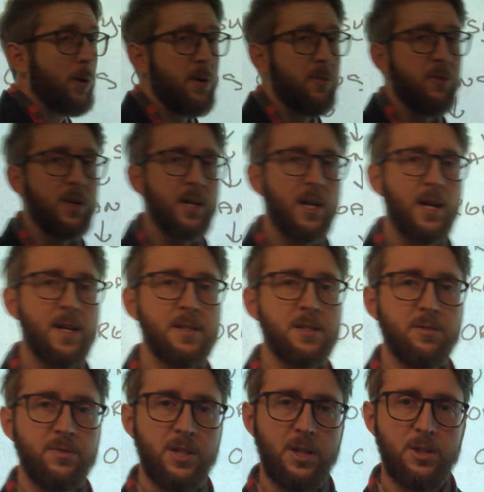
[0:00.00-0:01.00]
different kinds
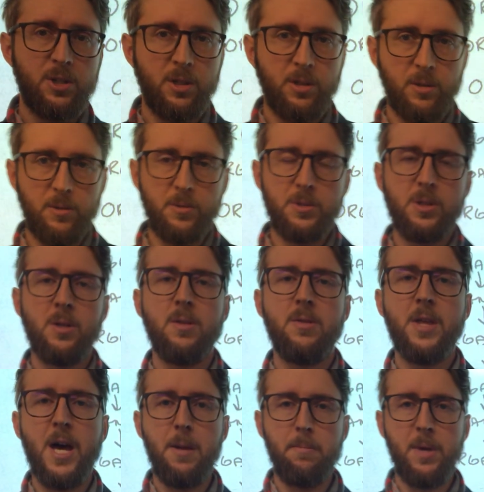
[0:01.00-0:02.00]
of tissues
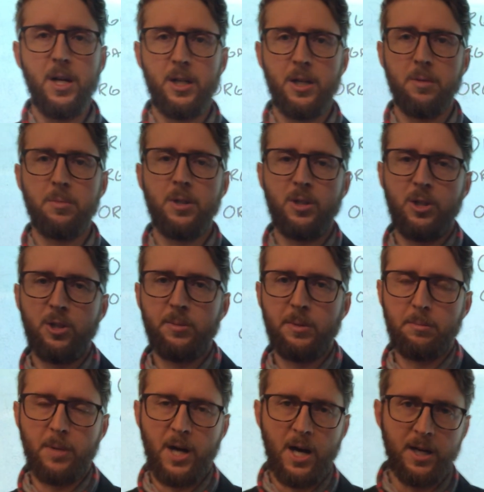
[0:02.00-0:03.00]
that make up the human
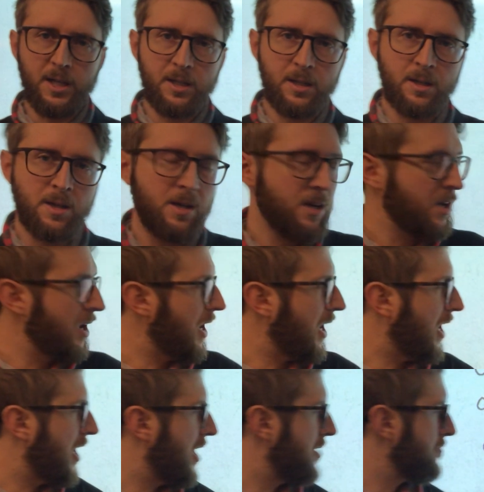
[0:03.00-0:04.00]
body.
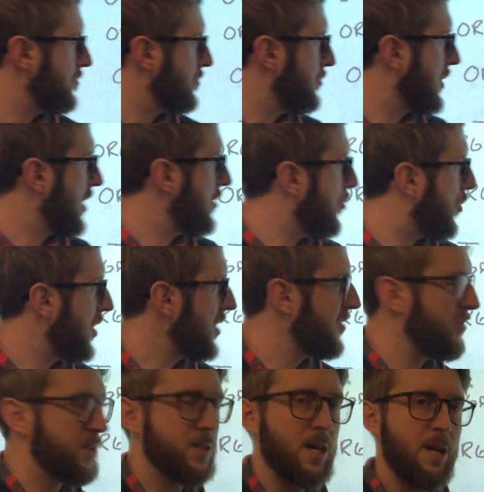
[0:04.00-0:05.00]
But one of
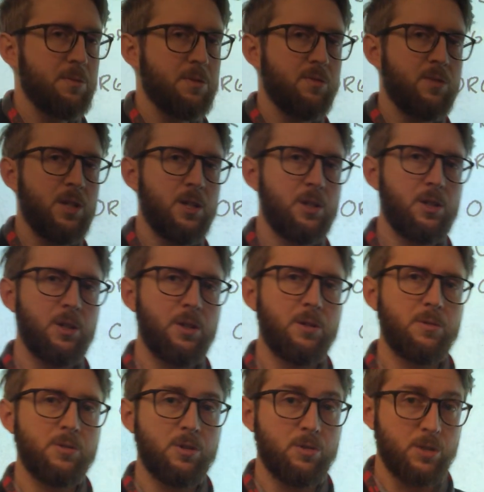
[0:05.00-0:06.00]
the types of
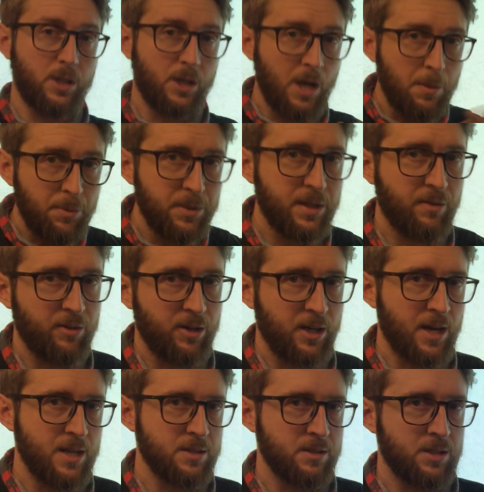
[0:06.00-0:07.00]
tissues, there's a couple of different
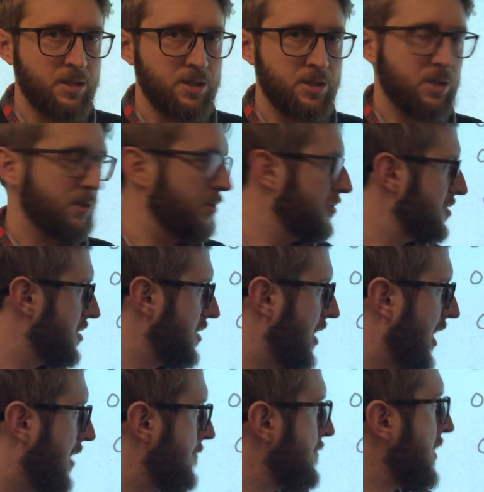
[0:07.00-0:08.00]
kinds of tissues
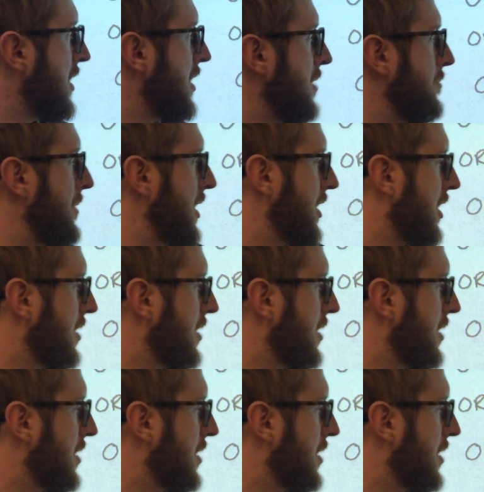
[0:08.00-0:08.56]
that make